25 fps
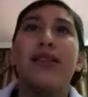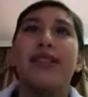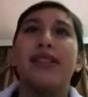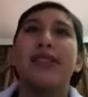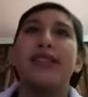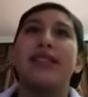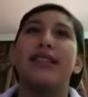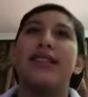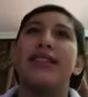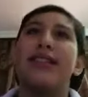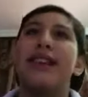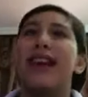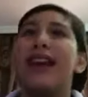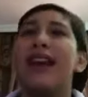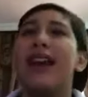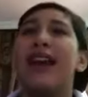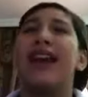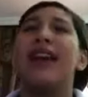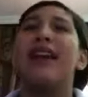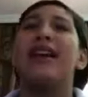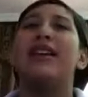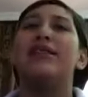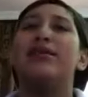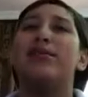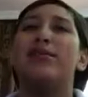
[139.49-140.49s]
Cause today
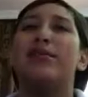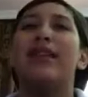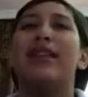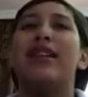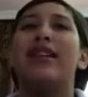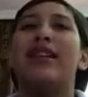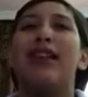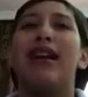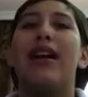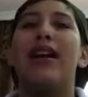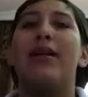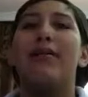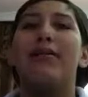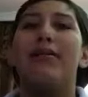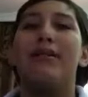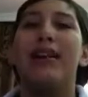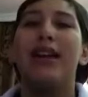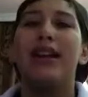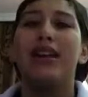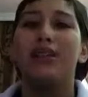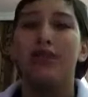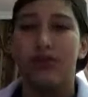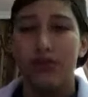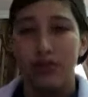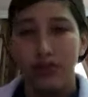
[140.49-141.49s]
I swear I'm
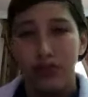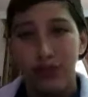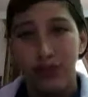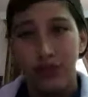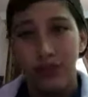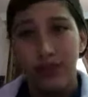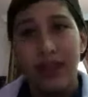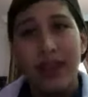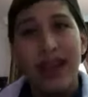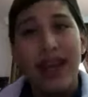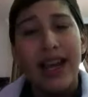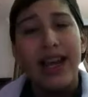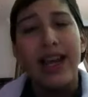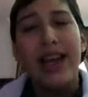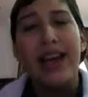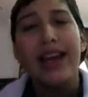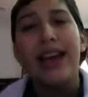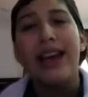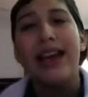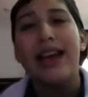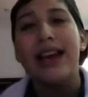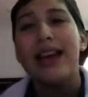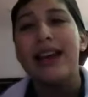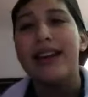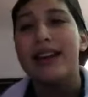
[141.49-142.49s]
not doing
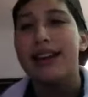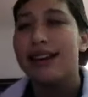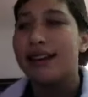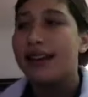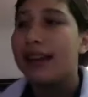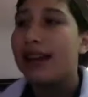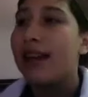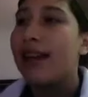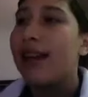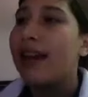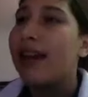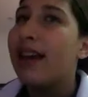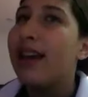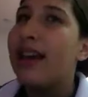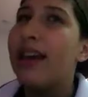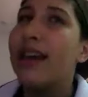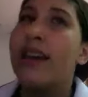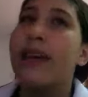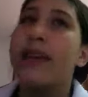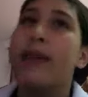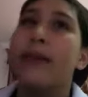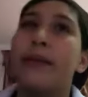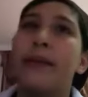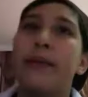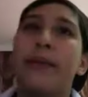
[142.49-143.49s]

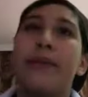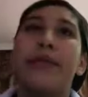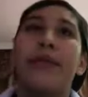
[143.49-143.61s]
anything.